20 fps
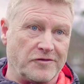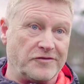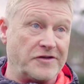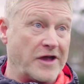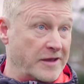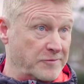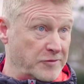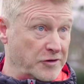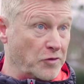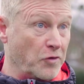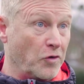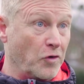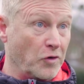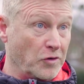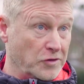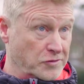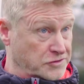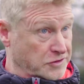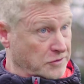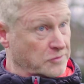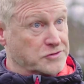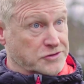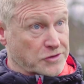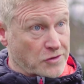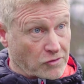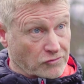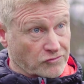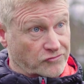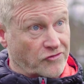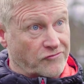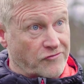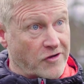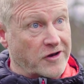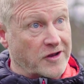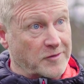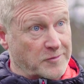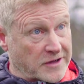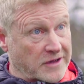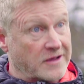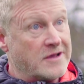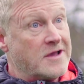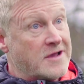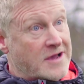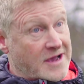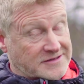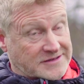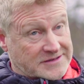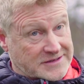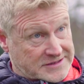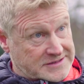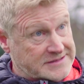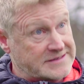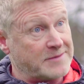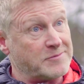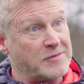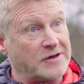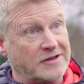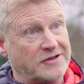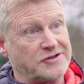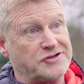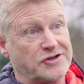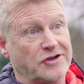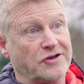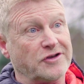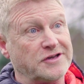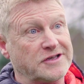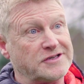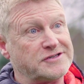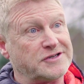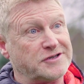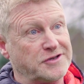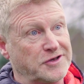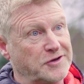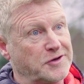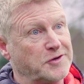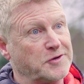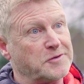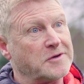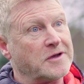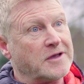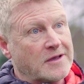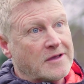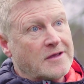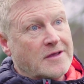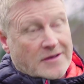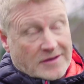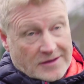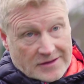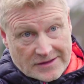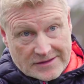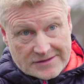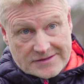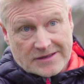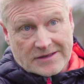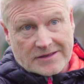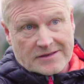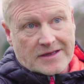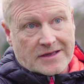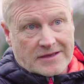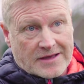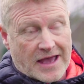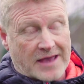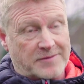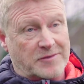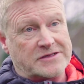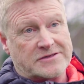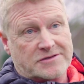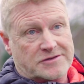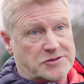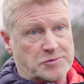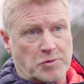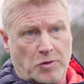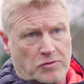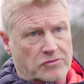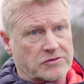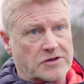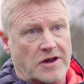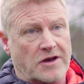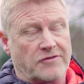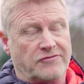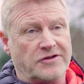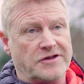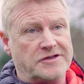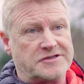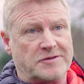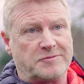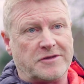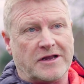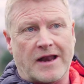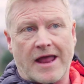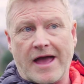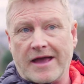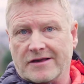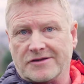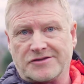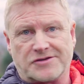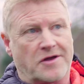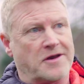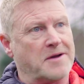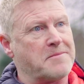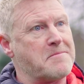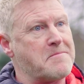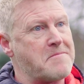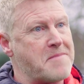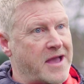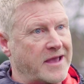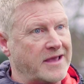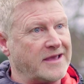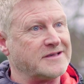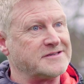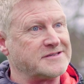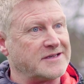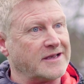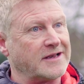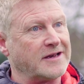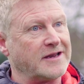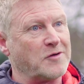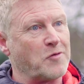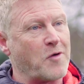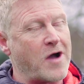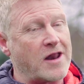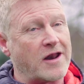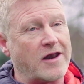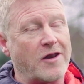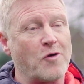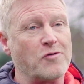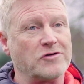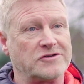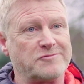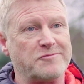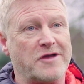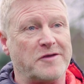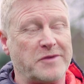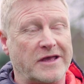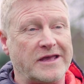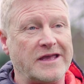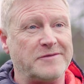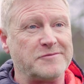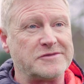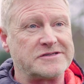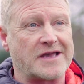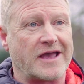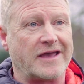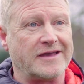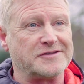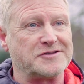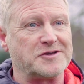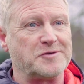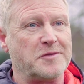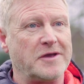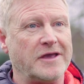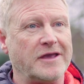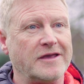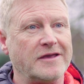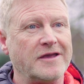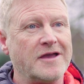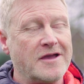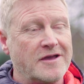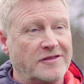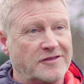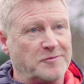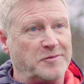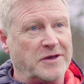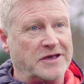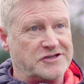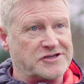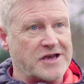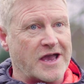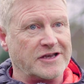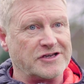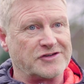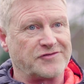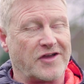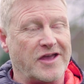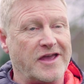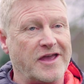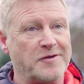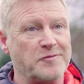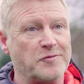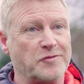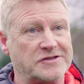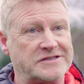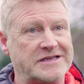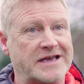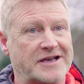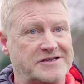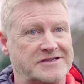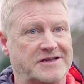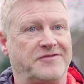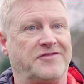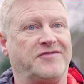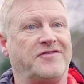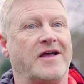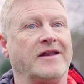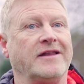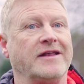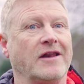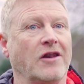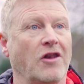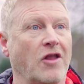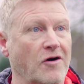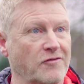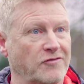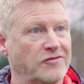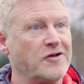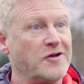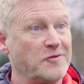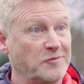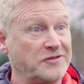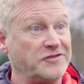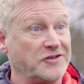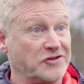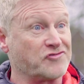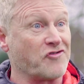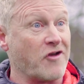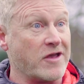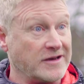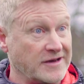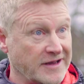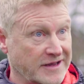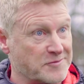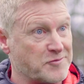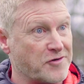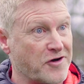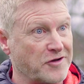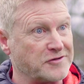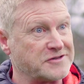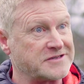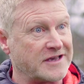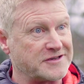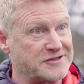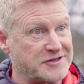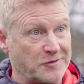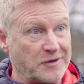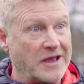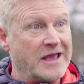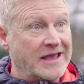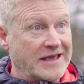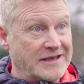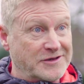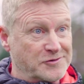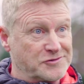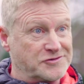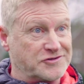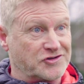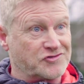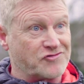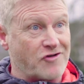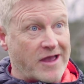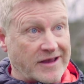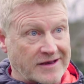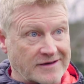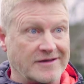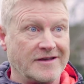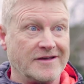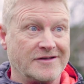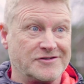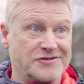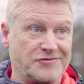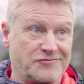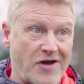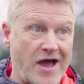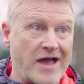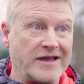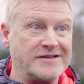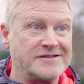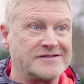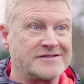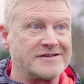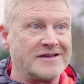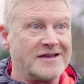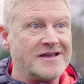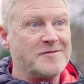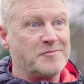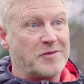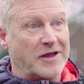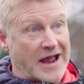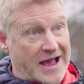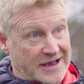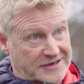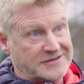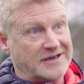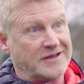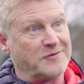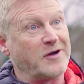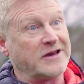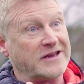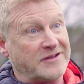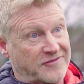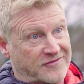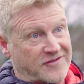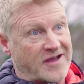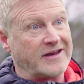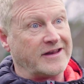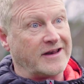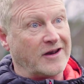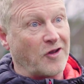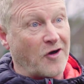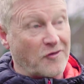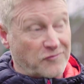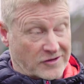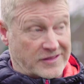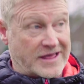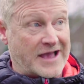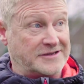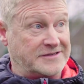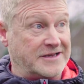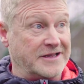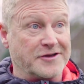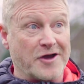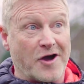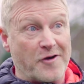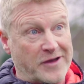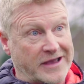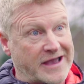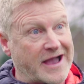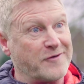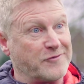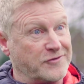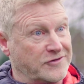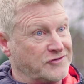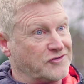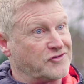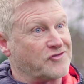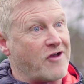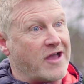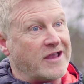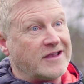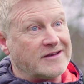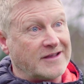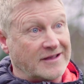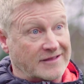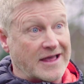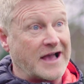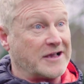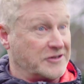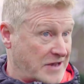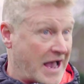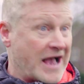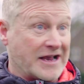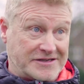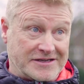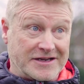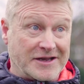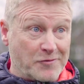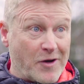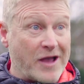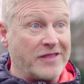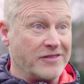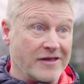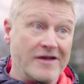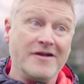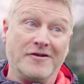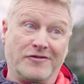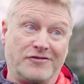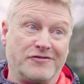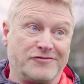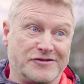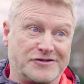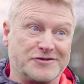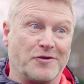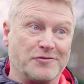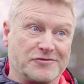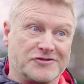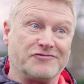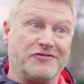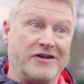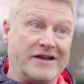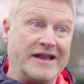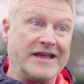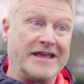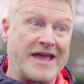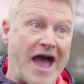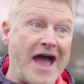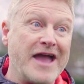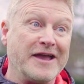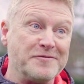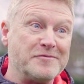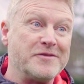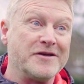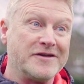with Damien Hall, who's an ultra runner, but has had a similar journey to you, and he came into the sport kind of reasonably late, has done amazingly well. And I always remember him saying to me, the big change for him was he actually fell in love with the training process. So he used to train to race, but actually when he fell in love with actually going out and training, that's actually when the results really came.